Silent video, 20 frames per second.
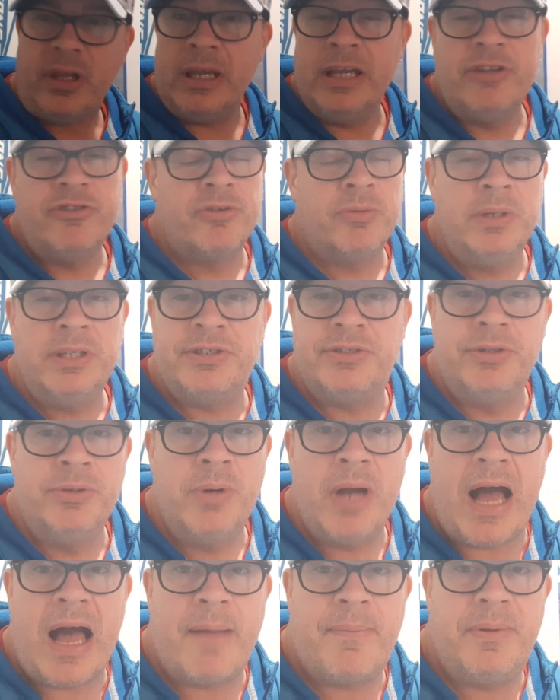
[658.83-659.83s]
Injuries
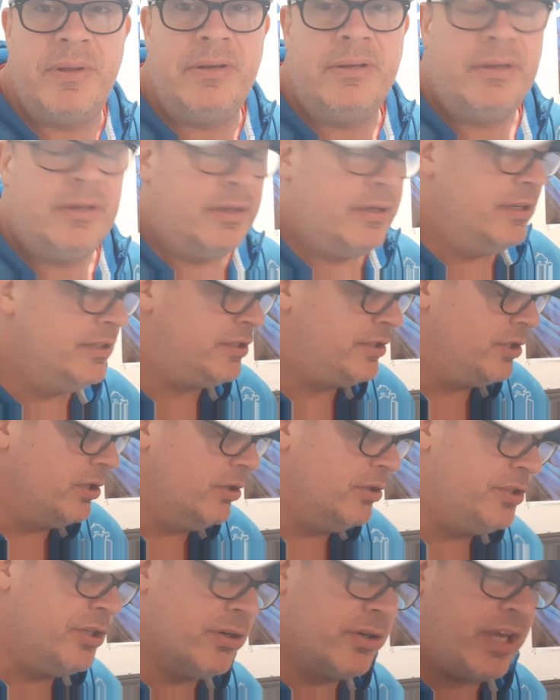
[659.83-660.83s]
do happen. His
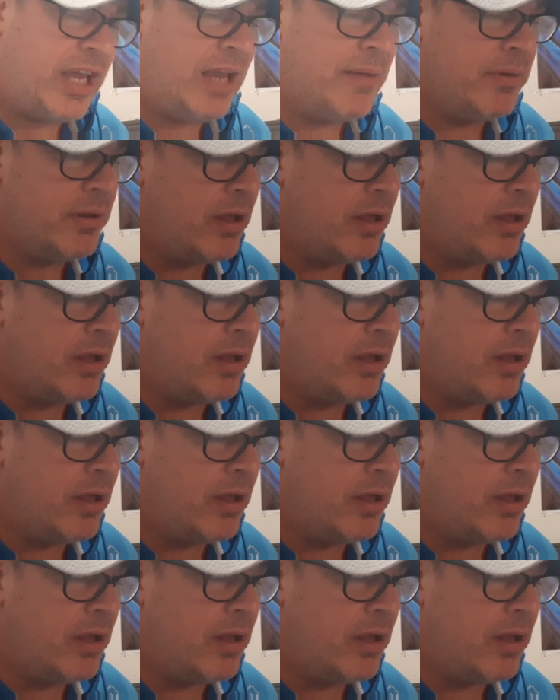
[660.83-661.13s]
third year came